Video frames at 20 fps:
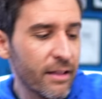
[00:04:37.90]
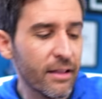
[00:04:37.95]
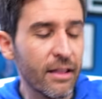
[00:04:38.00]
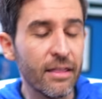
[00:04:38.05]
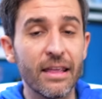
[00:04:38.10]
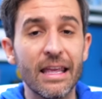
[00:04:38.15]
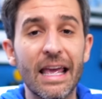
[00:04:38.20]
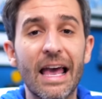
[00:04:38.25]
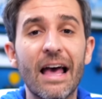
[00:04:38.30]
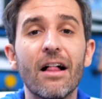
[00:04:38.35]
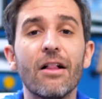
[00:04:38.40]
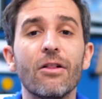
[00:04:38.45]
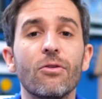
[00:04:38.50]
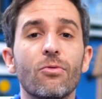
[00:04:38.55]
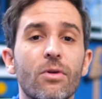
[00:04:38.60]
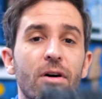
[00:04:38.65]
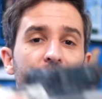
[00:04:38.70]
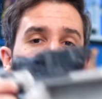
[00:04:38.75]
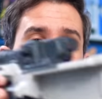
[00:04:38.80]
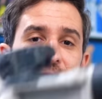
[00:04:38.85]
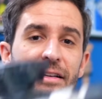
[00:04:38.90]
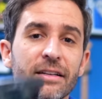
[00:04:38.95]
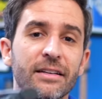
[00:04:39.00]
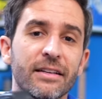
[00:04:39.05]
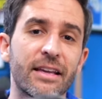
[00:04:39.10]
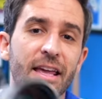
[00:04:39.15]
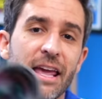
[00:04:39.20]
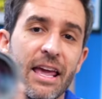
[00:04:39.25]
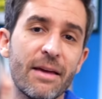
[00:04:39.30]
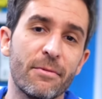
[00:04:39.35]
And then the L1
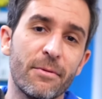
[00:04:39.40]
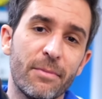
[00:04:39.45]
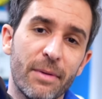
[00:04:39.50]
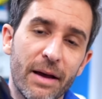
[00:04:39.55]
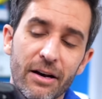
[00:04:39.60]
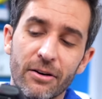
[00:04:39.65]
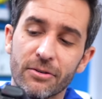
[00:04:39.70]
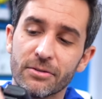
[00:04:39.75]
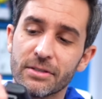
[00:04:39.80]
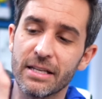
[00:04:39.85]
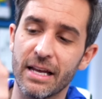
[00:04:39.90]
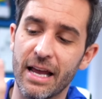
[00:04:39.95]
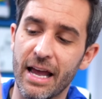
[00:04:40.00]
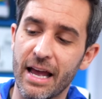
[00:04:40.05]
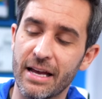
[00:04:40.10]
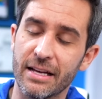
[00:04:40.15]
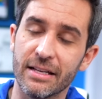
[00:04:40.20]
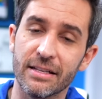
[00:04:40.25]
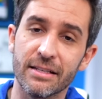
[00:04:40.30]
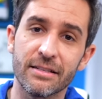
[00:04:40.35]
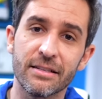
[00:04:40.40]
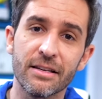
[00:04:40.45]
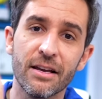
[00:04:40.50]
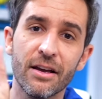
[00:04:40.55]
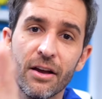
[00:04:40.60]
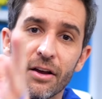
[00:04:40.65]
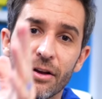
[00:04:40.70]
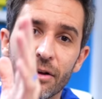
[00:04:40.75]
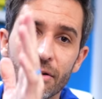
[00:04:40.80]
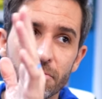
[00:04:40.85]
came about as
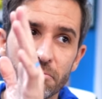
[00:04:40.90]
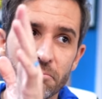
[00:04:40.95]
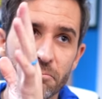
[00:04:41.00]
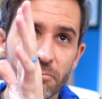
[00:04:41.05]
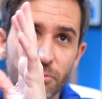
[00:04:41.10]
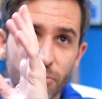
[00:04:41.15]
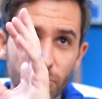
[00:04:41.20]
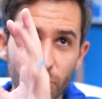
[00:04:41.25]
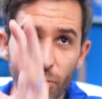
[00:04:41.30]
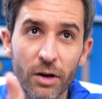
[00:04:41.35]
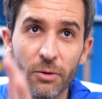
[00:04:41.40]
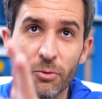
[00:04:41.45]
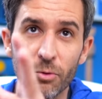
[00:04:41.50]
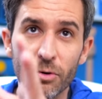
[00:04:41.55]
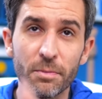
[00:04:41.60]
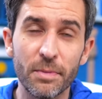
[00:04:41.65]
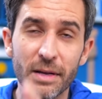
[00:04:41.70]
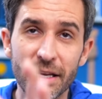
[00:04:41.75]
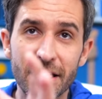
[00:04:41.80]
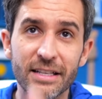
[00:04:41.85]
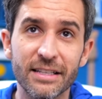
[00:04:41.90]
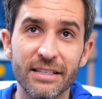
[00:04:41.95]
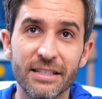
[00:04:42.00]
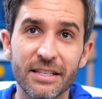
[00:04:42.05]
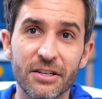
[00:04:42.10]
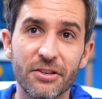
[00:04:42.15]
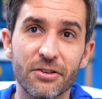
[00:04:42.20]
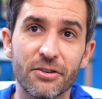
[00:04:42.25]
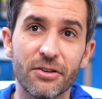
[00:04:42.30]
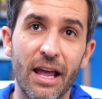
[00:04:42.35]
what would be
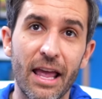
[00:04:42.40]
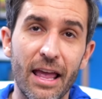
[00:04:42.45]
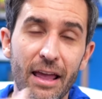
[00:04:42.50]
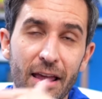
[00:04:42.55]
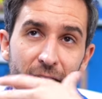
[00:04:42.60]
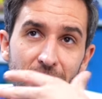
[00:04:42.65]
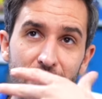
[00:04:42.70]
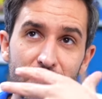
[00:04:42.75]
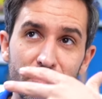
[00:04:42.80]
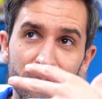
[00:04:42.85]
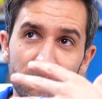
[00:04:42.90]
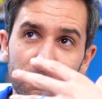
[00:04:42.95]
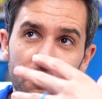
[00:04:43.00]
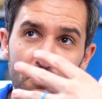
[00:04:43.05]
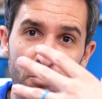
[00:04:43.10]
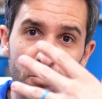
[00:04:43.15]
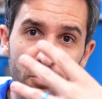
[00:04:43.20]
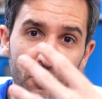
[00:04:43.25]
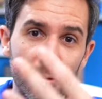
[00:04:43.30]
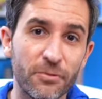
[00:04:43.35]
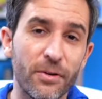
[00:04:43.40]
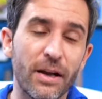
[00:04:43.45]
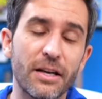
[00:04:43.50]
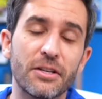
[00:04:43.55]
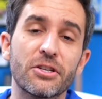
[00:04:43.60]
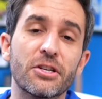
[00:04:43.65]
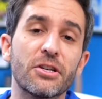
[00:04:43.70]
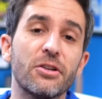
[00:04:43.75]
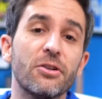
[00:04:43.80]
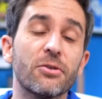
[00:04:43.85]
considered a
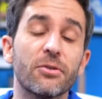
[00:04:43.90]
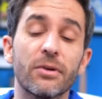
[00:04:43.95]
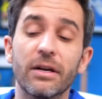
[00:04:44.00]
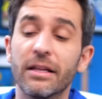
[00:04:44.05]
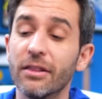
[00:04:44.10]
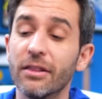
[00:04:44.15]
professional or a